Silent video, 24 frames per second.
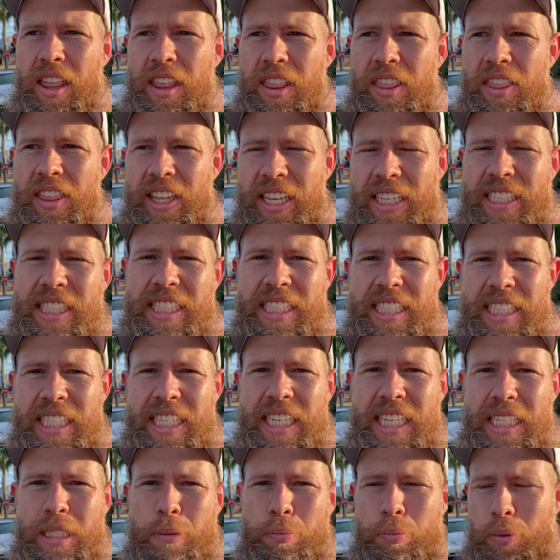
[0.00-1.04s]
this
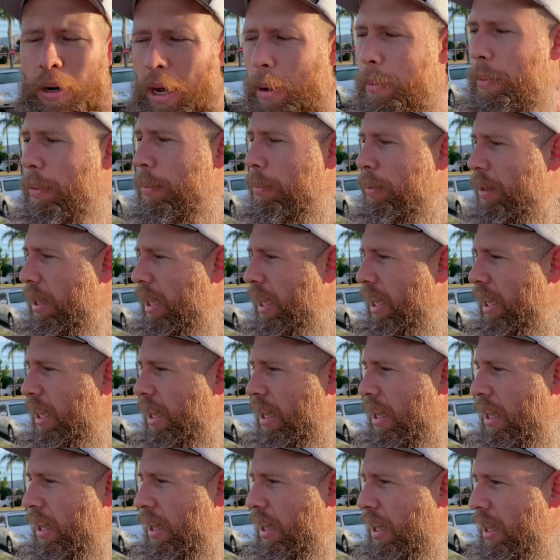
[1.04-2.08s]
is probably,
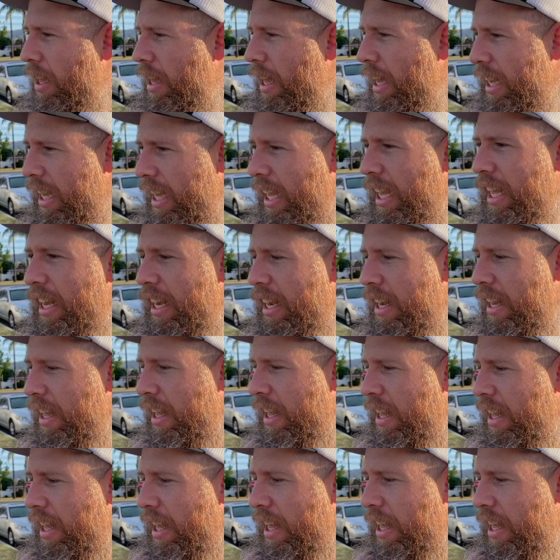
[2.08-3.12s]
again,
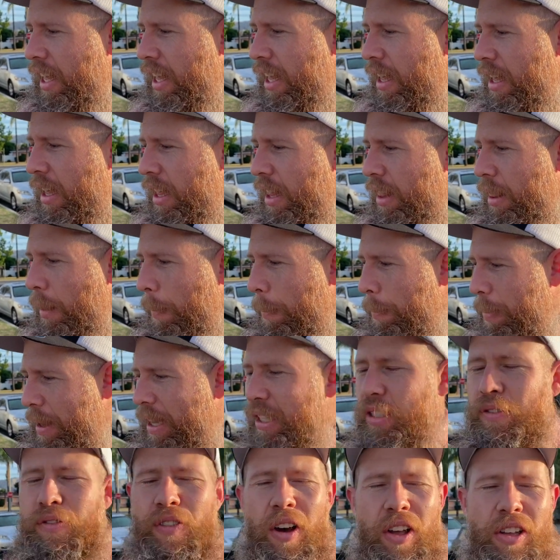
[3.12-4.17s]
the
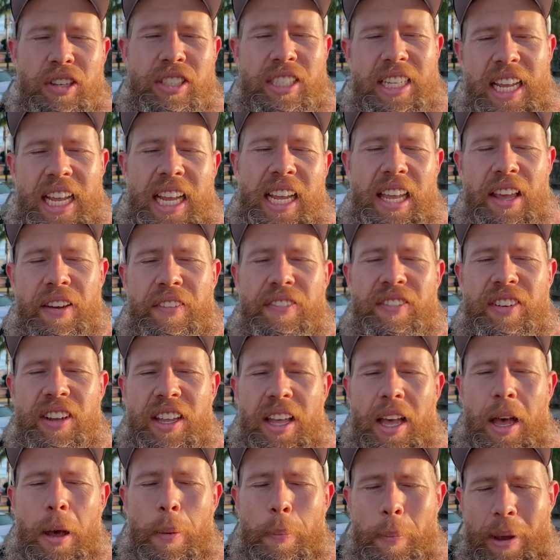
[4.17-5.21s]
best Father's Day gift
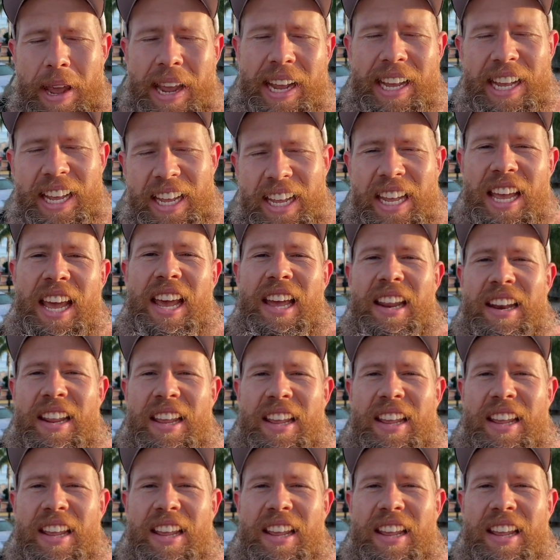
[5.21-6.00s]
a man could get.